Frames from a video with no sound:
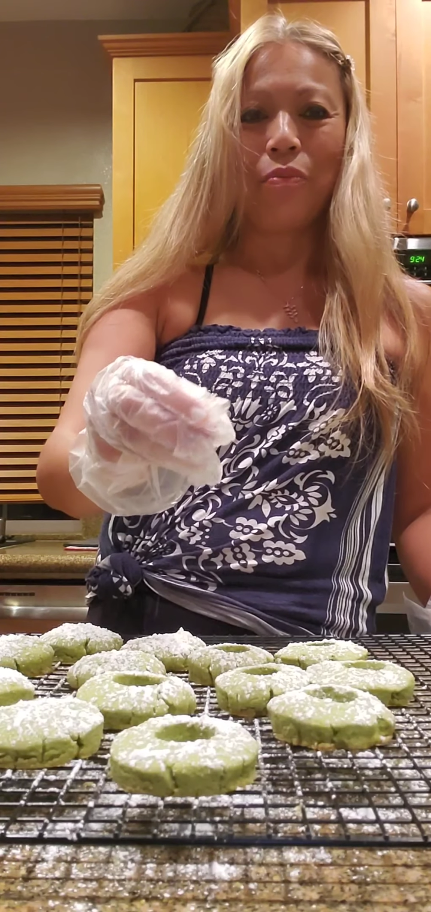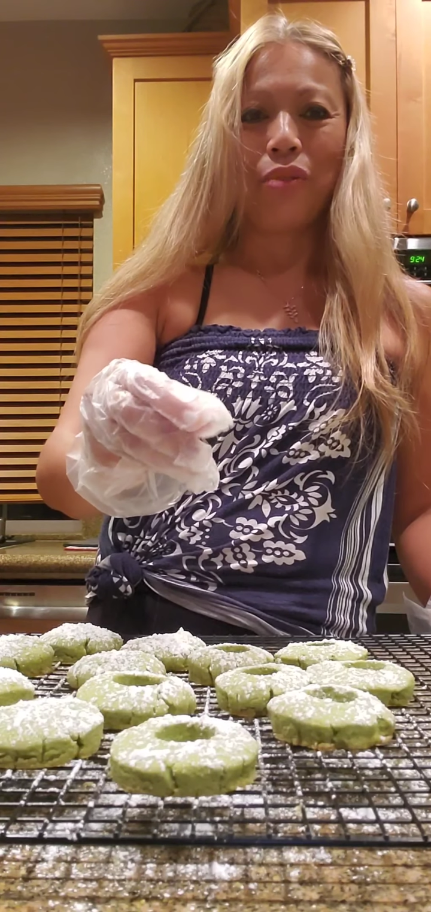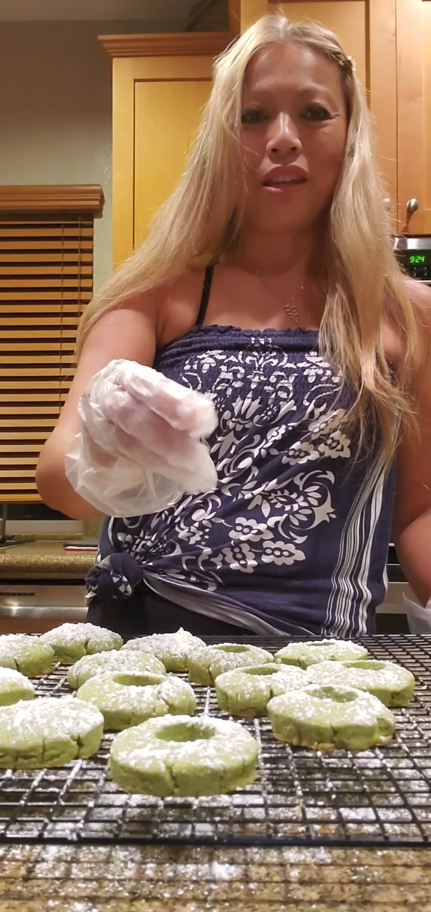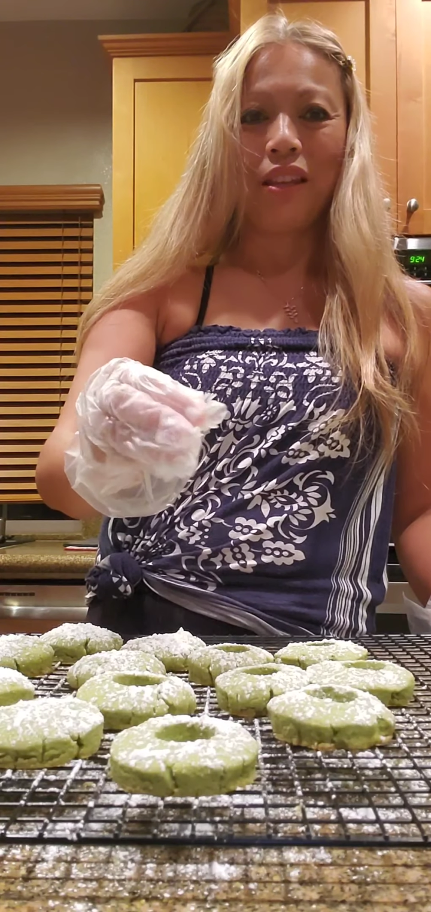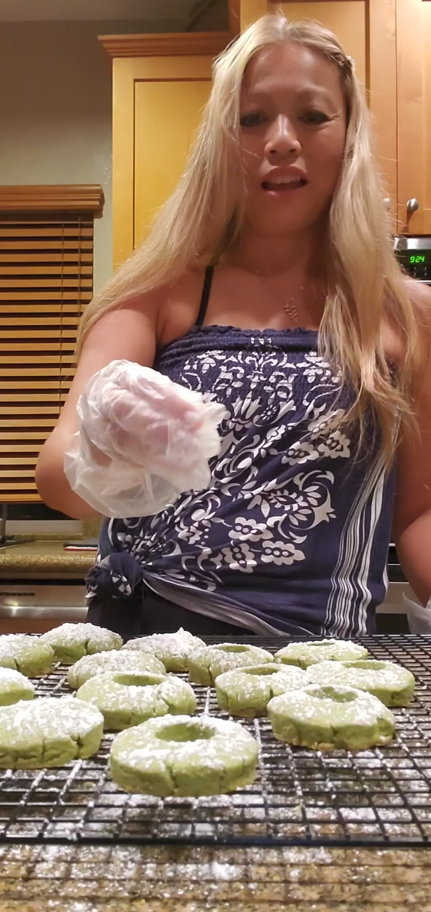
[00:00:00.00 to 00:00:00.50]

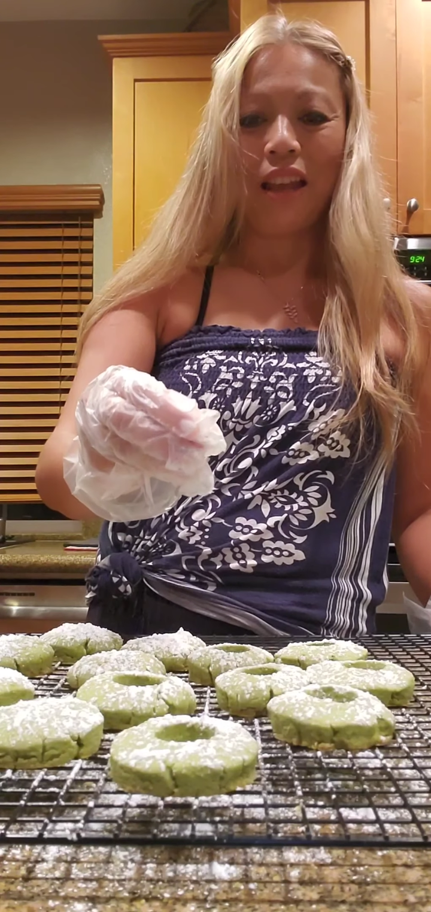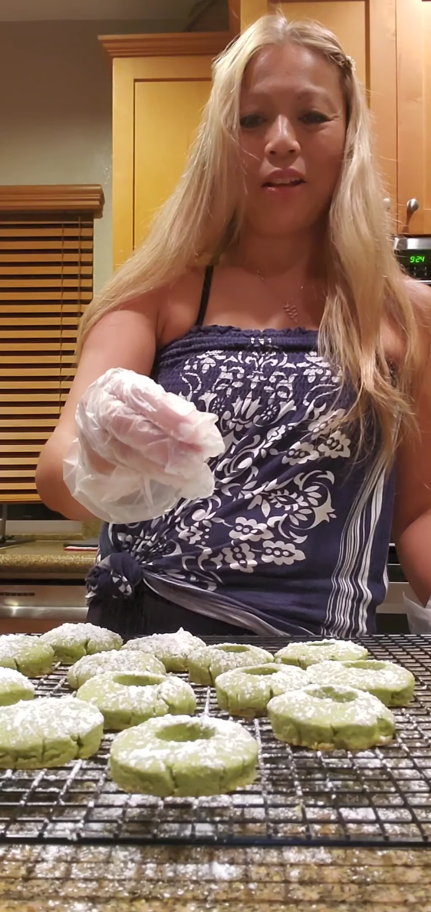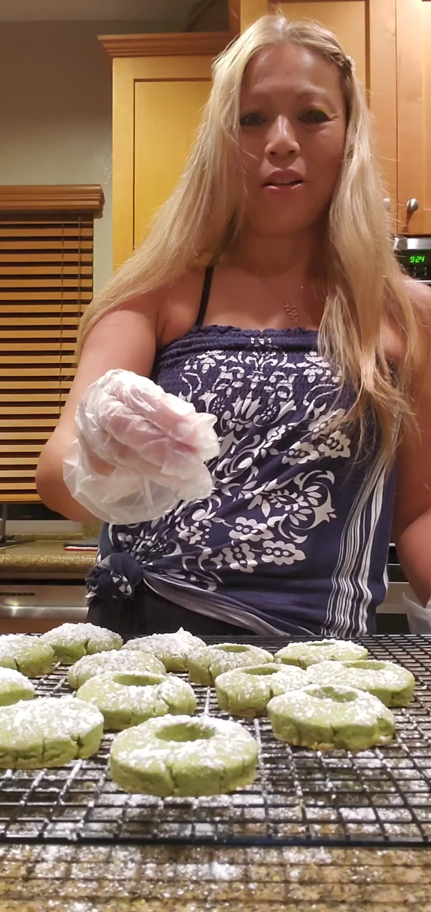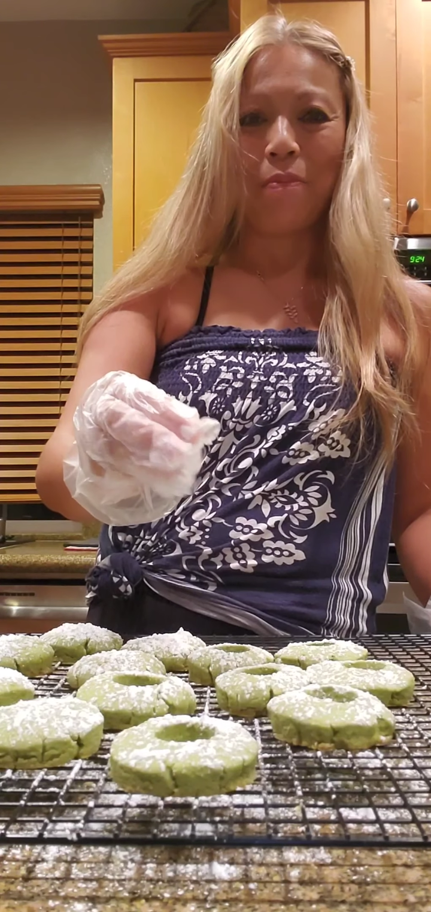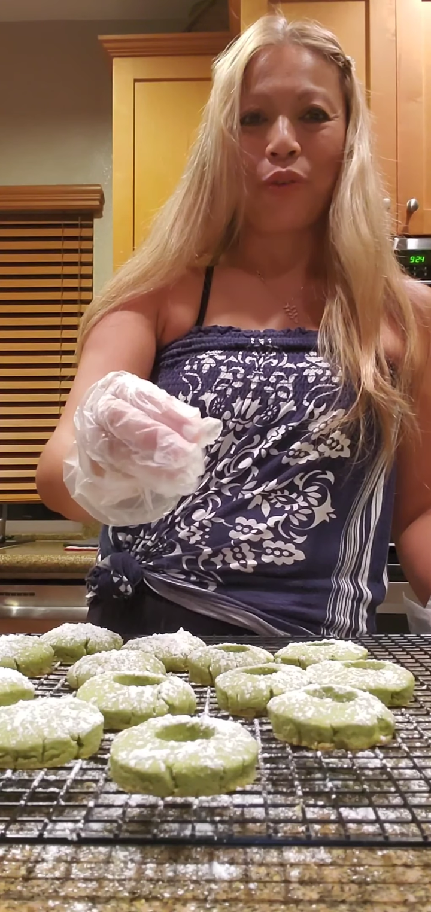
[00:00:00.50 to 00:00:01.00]
be
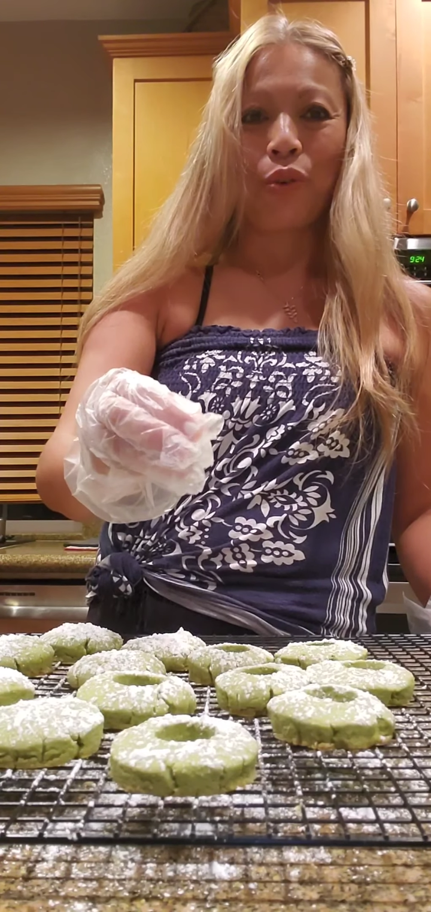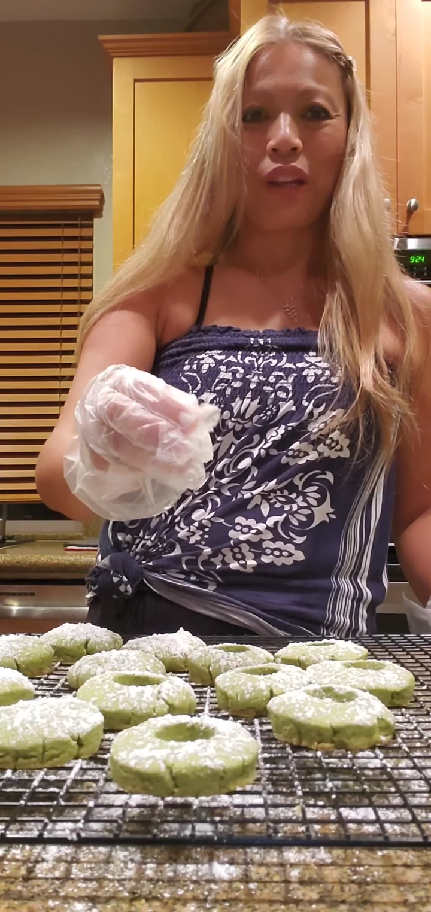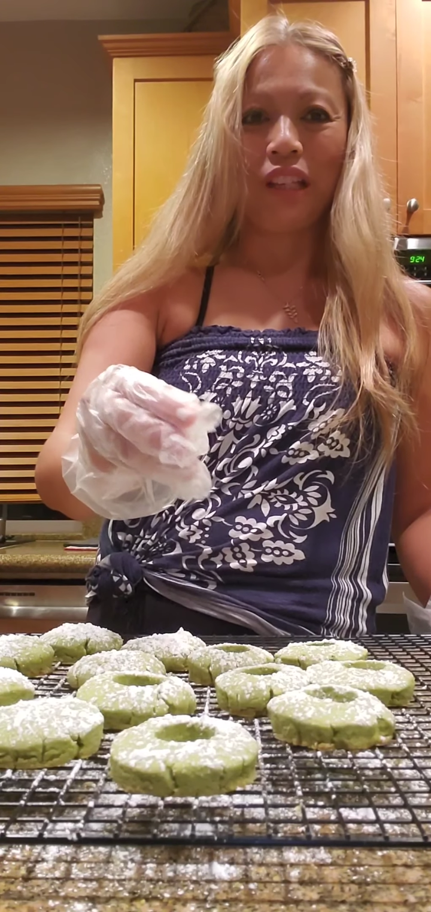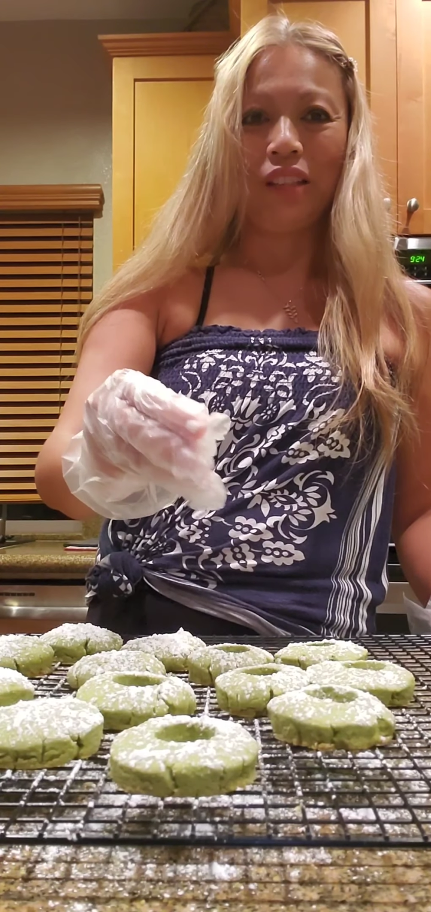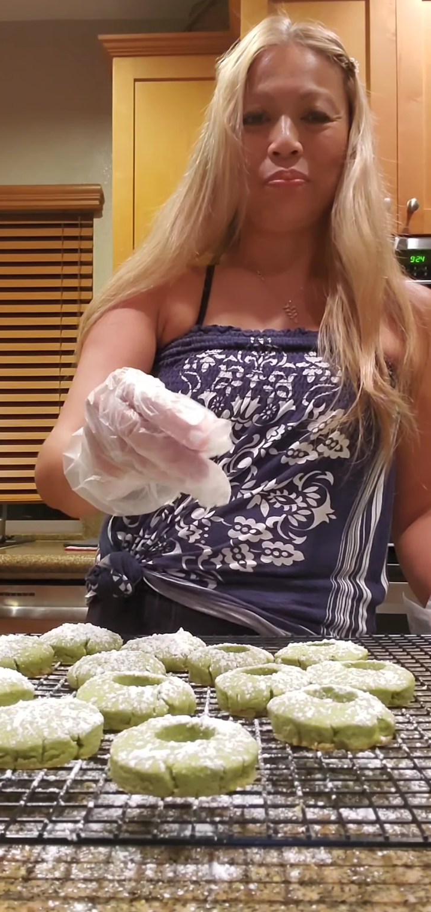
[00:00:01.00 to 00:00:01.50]
like
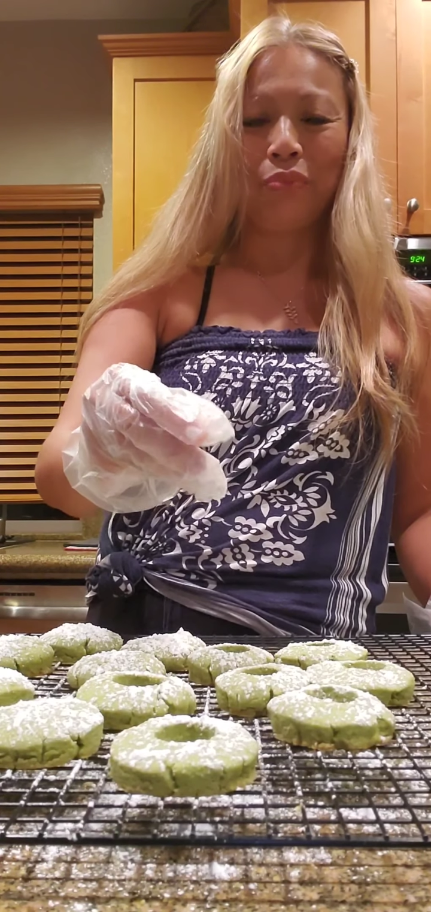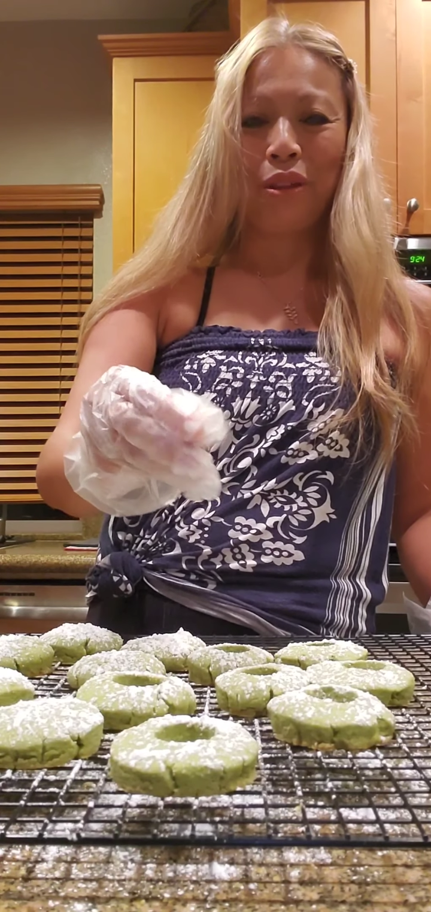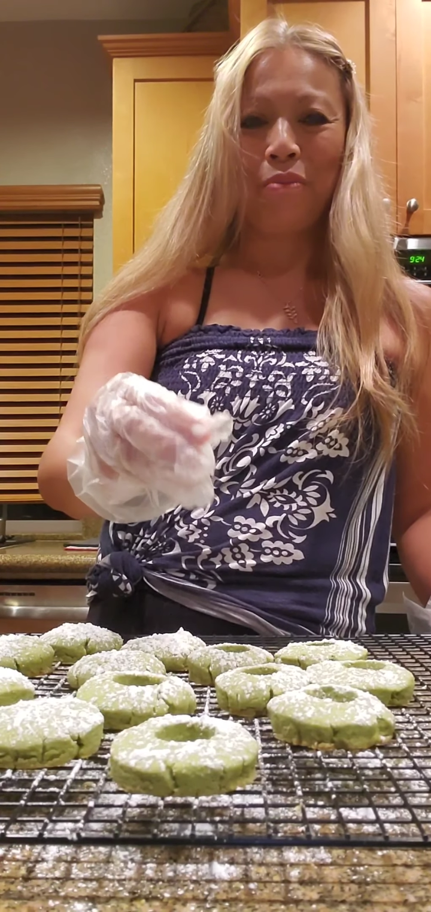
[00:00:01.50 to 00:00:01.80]
crisp,